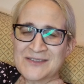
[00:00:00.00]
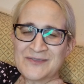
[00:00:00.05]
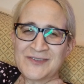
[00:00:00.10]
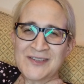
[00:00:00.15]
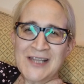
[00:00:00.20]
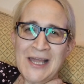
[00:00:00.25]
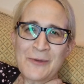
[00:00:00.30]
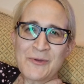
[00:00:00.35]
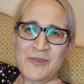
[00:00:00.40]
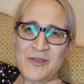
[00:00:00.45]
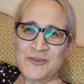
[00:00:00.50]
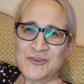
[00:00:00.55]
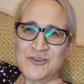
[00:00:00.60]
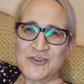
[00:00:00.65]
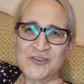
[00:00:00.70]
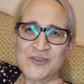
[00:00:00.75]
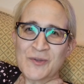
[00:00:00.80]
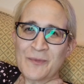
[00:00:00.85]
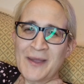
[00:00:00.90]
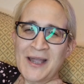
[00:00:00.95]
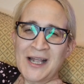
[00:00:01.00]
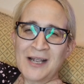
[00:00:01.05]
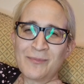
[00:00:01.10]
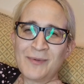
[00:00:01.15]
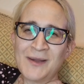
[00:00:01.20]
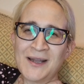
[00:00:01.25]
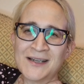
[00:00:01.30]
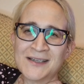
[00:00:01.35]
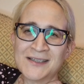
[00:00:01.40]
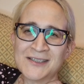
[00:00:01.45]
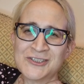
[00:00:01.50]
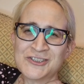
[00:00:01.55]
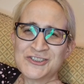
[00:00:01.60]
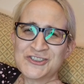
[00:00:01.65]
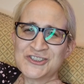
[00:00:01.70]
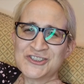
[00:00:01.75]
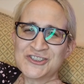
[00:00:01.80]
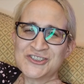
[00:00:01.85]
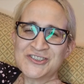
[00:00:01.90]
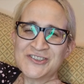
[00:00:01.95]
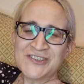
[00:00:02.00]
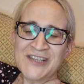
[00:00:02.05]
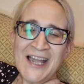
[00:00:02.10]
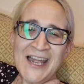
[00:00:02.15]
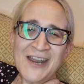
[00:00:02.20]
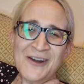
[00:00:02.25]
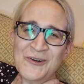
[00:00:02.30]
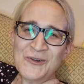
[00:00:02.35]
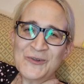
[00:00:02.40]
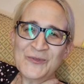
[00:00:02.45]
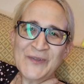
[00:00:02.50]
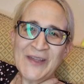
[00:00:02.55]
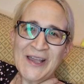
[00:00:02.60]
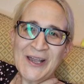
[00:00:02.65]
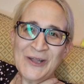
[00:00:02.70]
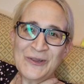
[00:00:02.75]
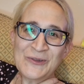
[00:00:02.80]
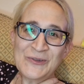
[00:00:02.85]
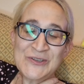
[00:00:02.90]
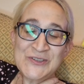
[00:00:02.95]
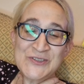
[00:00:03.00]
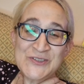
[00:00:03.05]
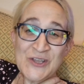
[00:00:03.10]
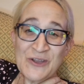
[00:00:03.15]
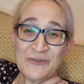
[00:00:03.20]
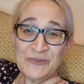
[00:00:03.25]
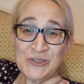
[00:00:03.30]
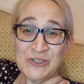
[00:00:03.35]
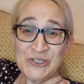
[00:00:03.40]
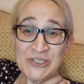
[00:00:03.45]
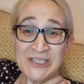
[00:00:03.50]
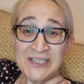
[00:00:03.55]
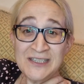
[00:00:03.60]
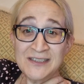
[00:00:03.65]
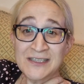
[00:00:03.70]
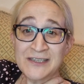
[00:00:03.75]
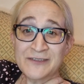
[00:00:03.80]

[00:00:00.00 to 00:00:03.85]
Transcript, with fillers: to fly with just a backpack. Just narrow down the stuff you need,